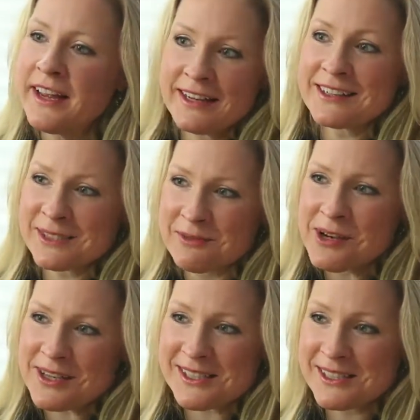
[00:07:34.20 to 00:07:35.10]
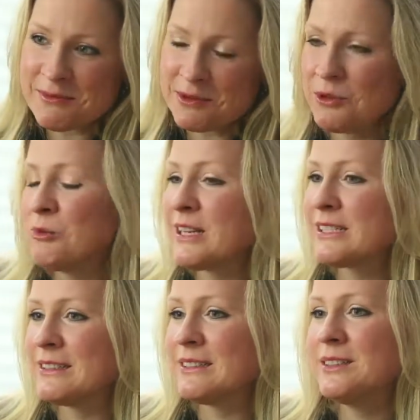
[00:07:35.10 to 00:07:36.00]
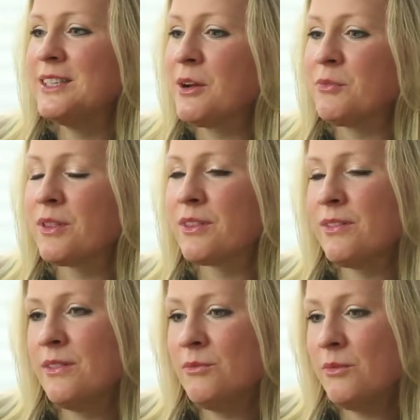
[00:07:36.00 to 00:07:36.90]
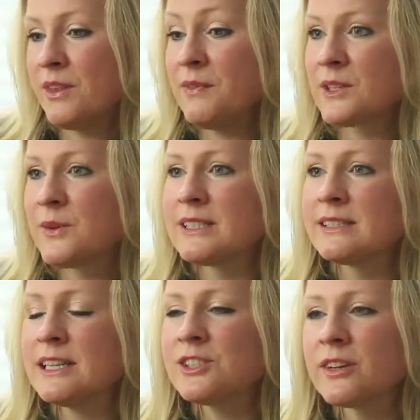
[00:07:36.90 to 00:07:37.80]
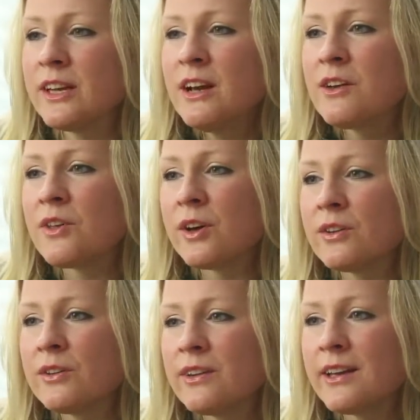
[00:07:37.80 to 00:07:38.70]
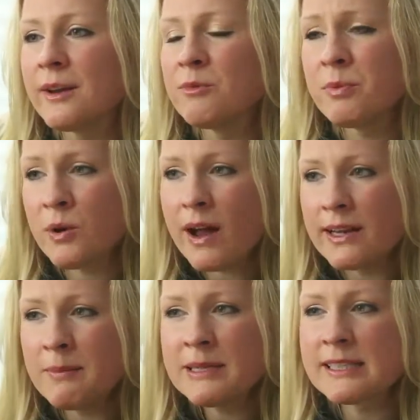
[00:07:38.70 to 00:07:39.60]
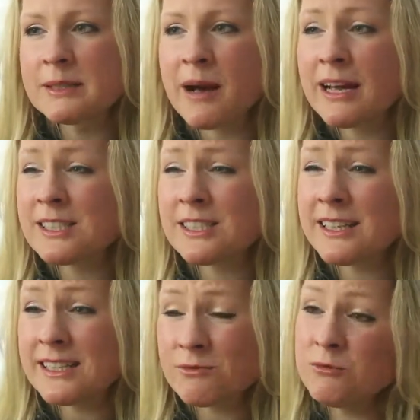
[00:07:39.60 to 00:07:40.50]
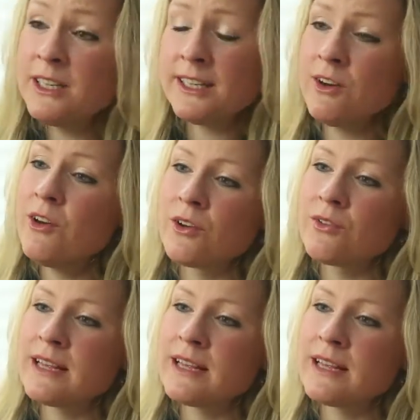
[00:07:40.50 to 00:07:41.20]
English works that were all written, within the 20th century, that it would be quite limited, but actually it's really not.